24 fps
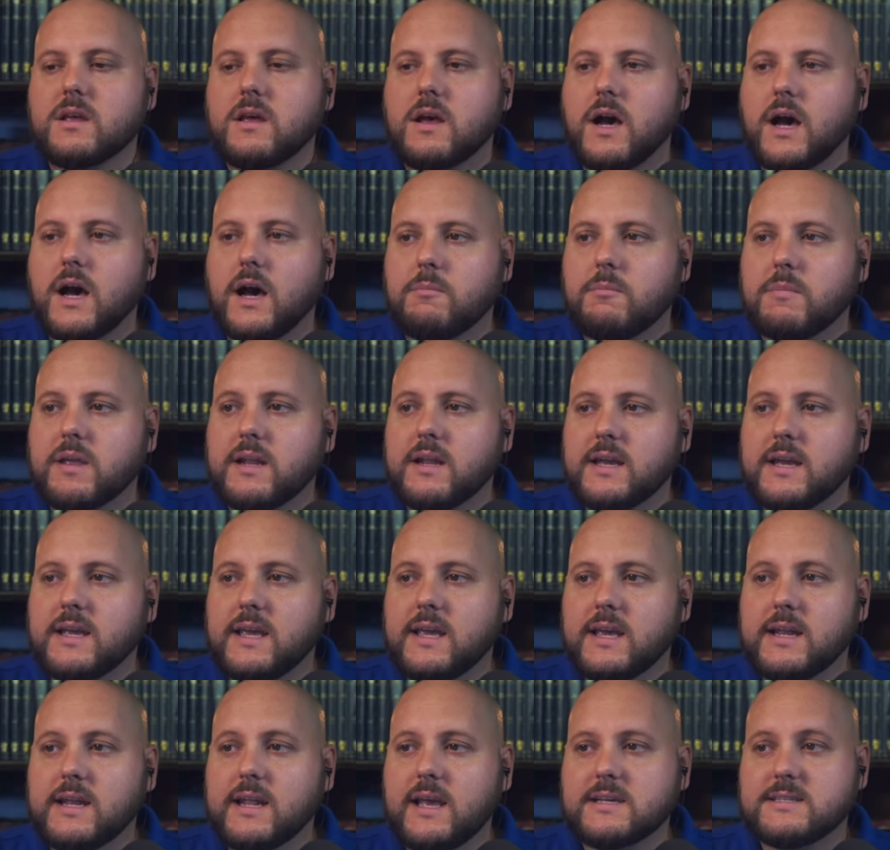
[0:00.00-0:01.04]
Um, and
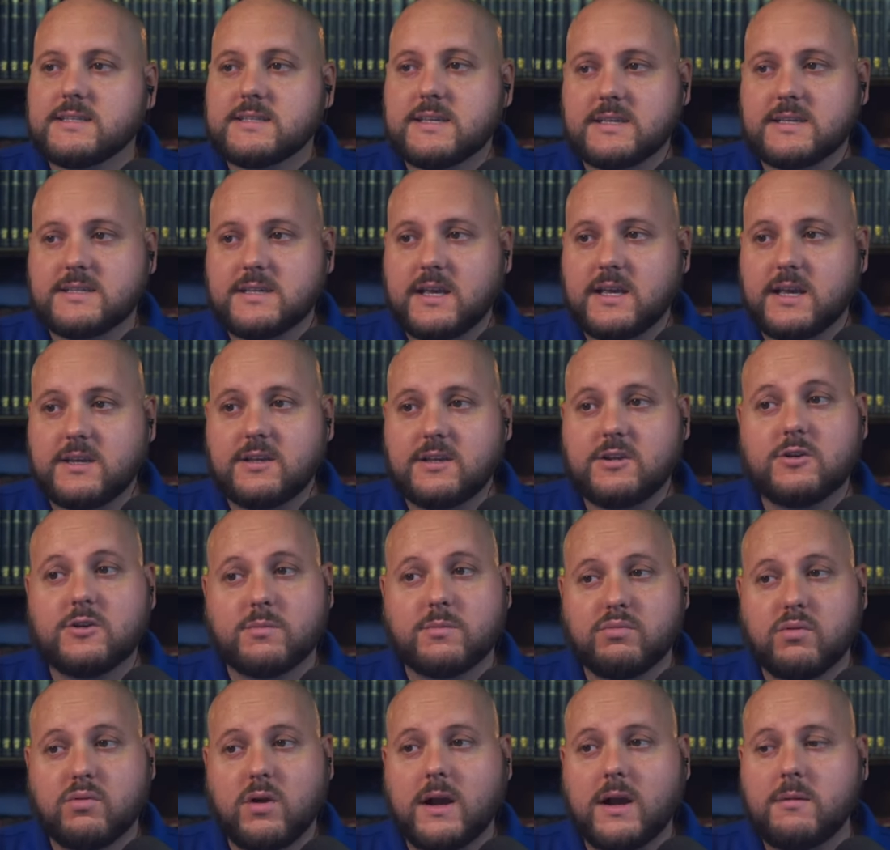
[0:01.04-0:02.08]
again, as I said, you're
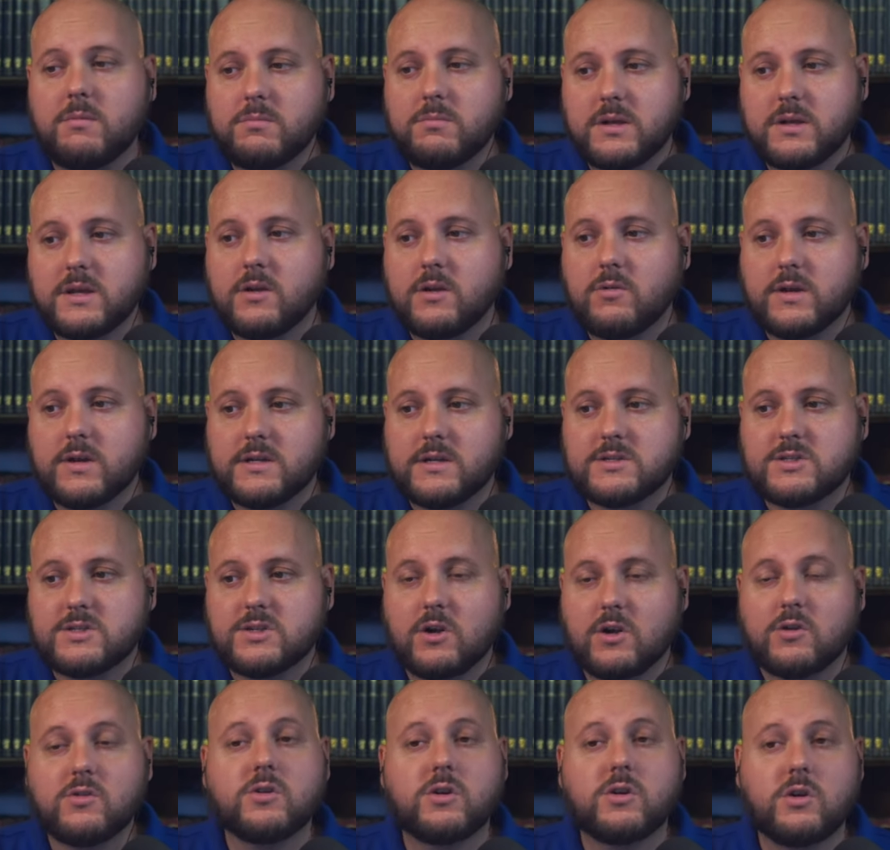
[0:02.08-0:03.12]
probably going to
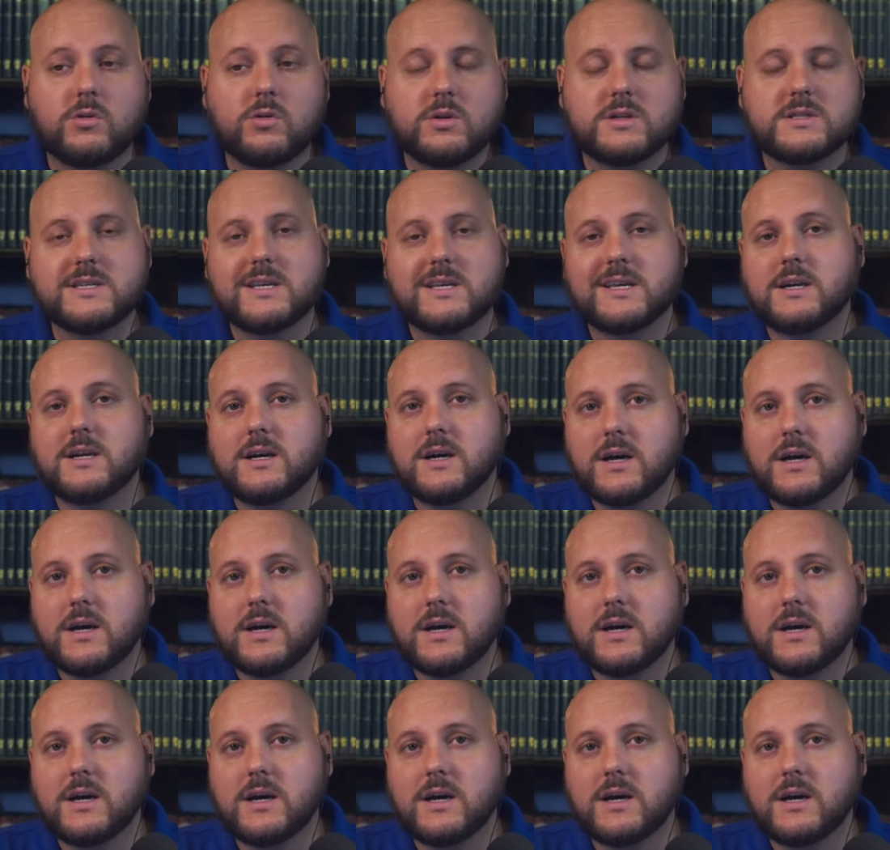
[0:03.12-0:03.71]
start noticing